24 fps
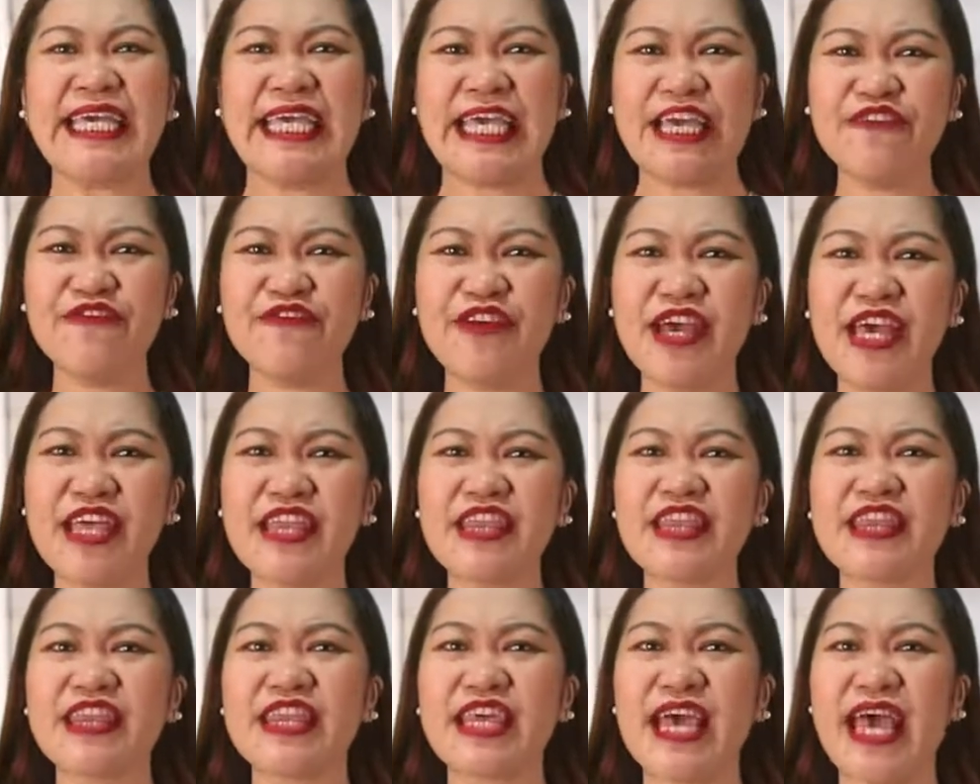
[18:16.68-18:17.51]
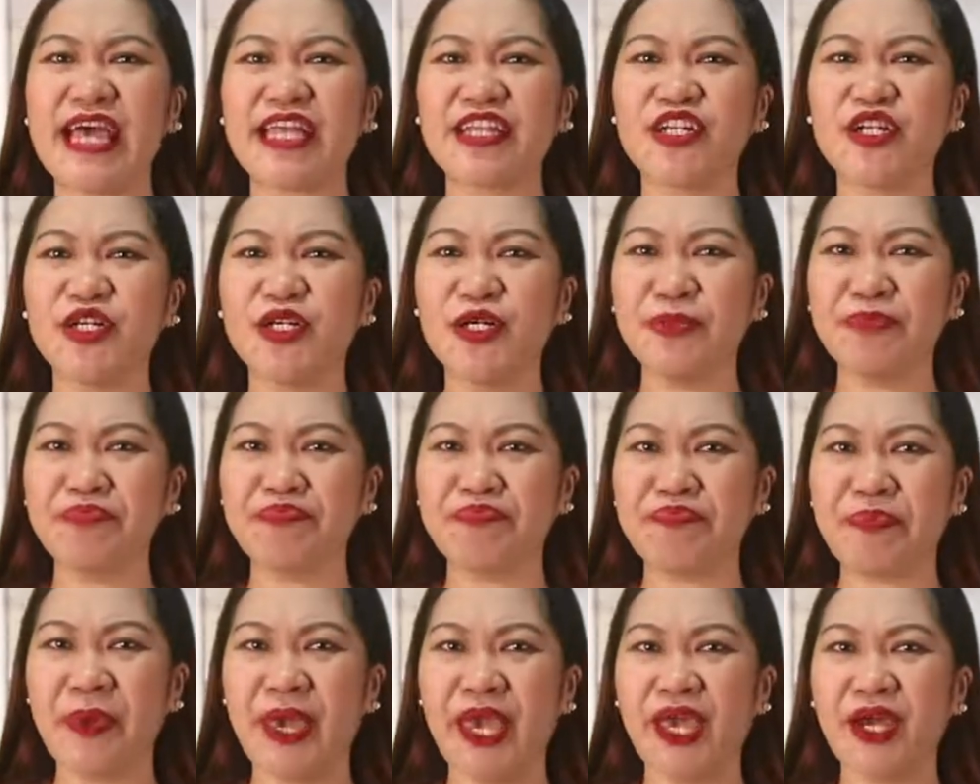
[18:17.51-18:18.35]
Given that
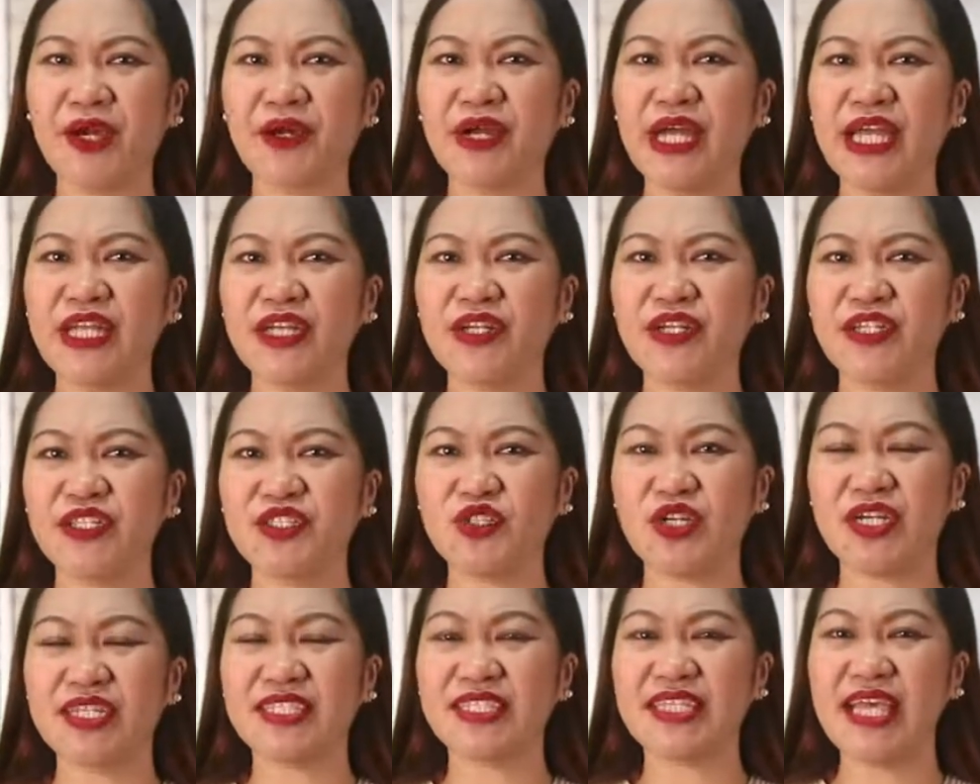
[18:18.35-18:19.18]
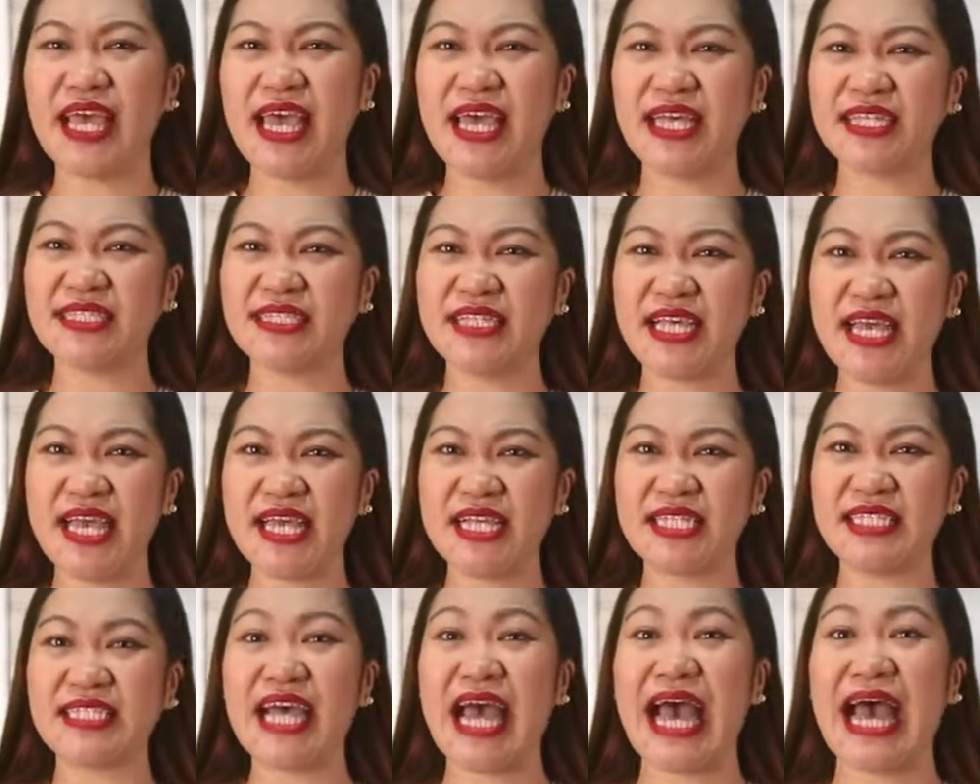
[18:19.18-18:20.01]
compare and contrast
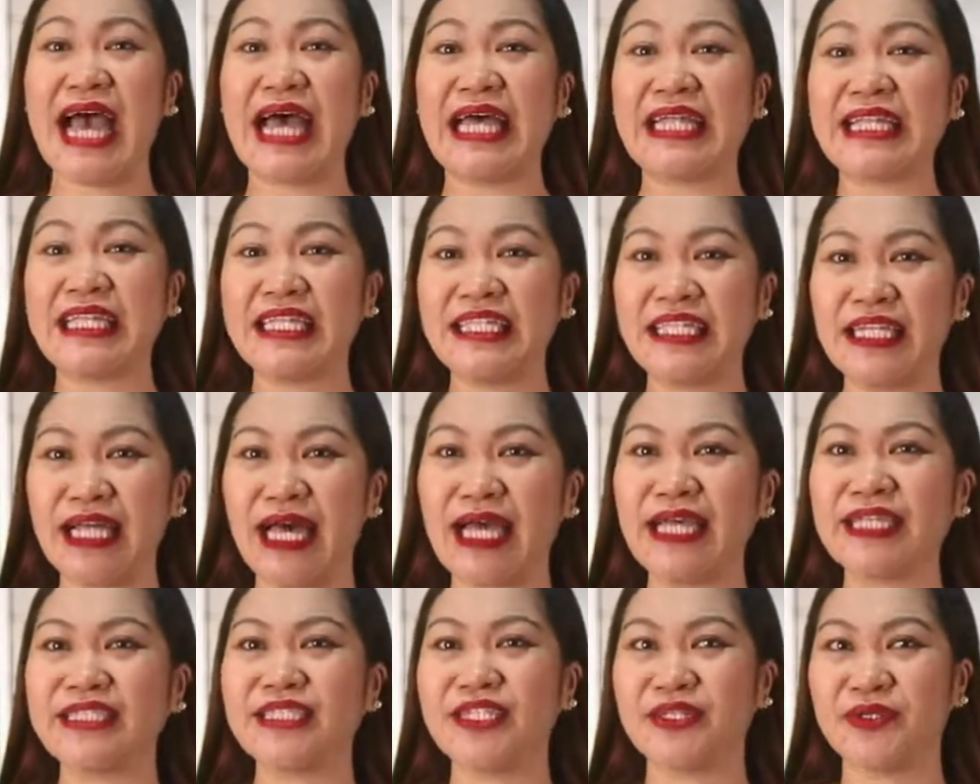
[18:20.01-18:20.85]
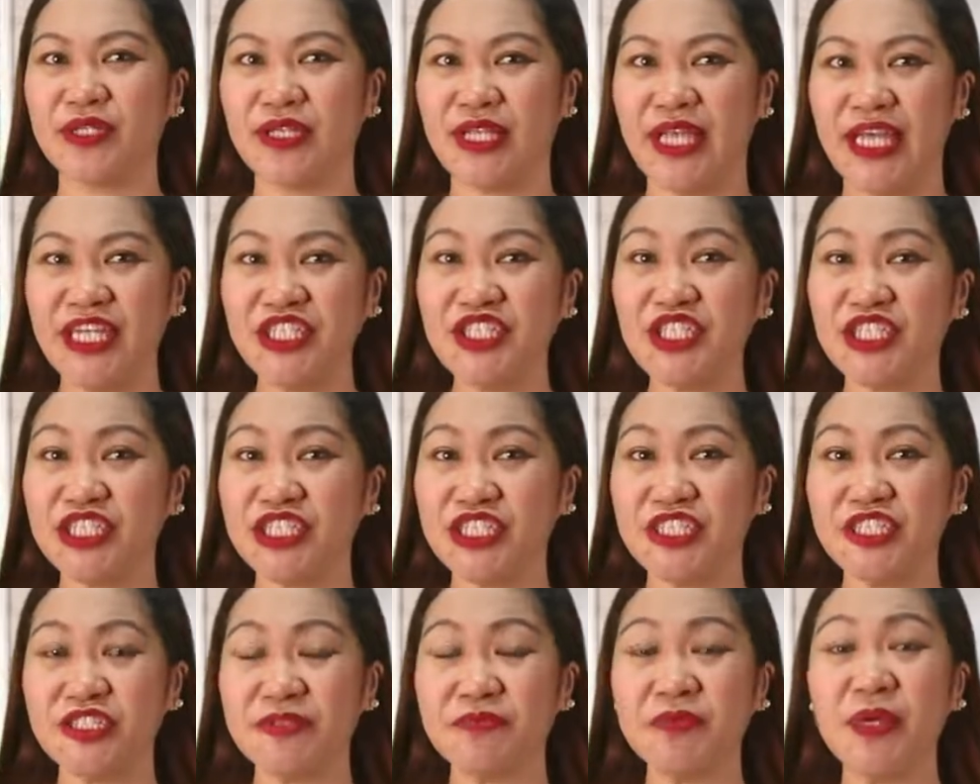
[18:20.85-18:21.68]
essays analyze the
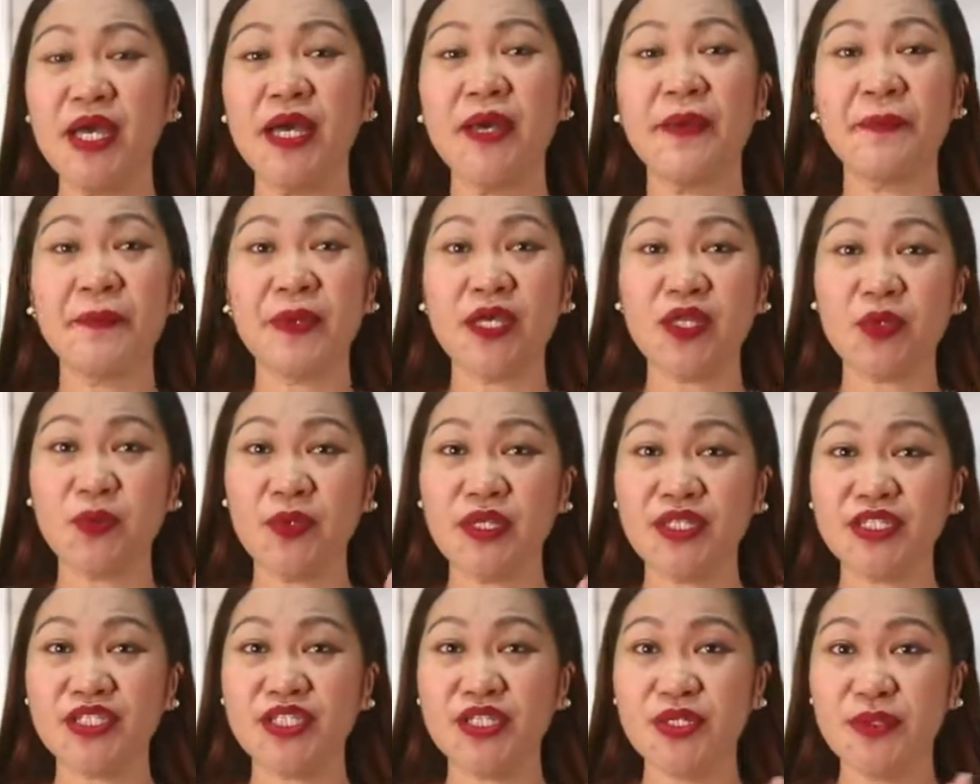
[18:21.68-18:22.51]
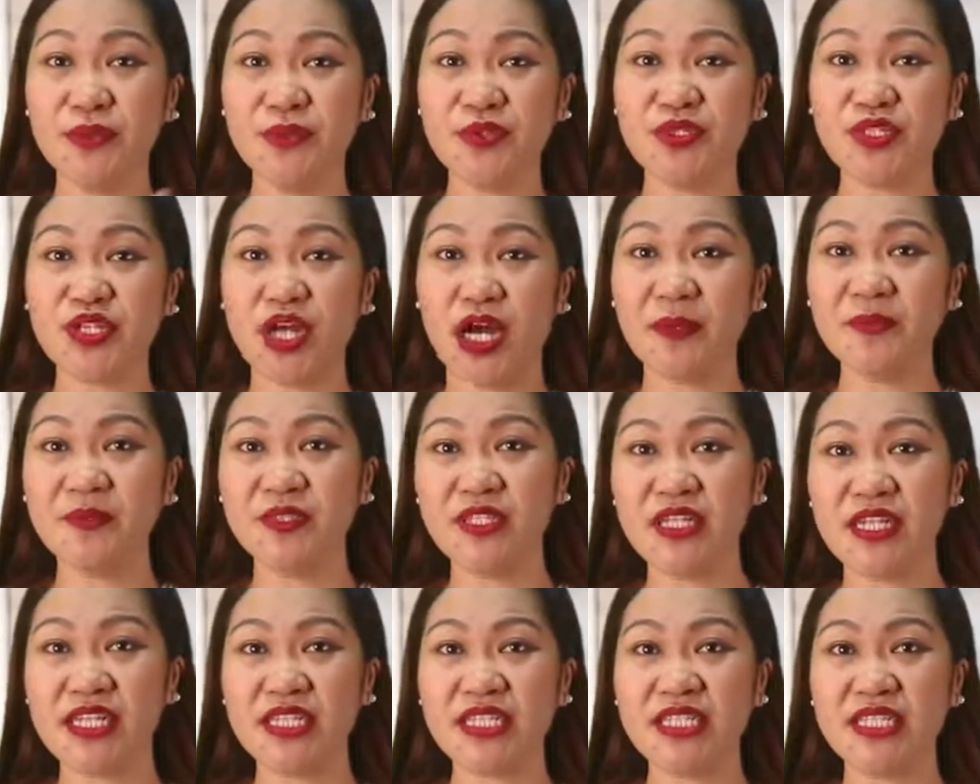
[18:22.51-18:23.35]
relationship between two
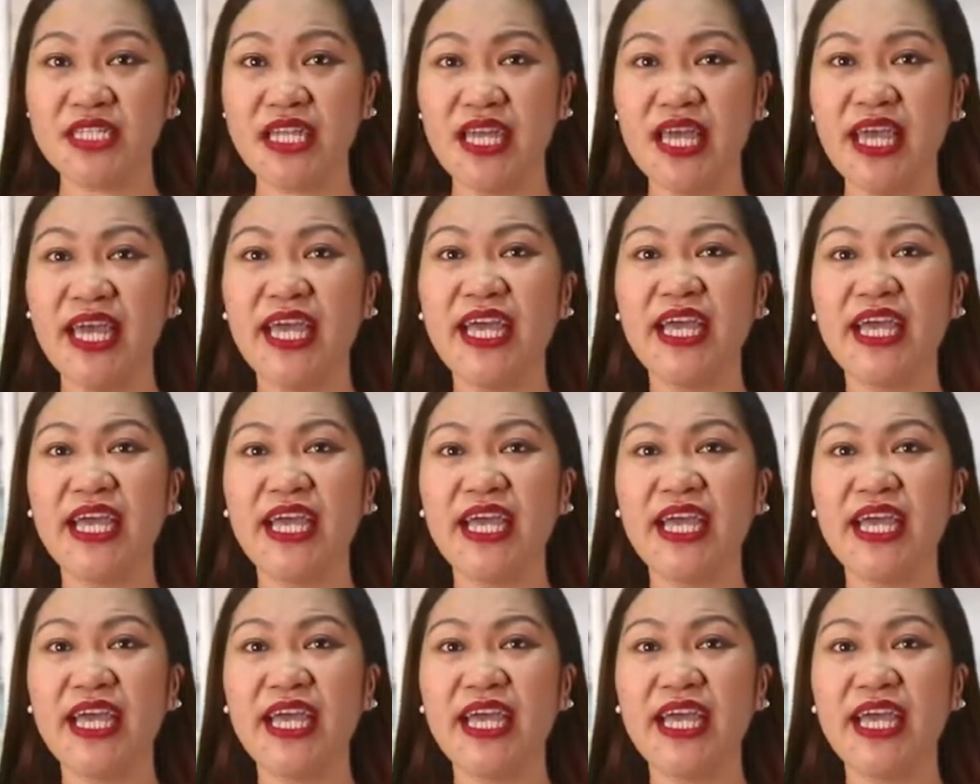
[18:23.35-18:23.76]
subjects,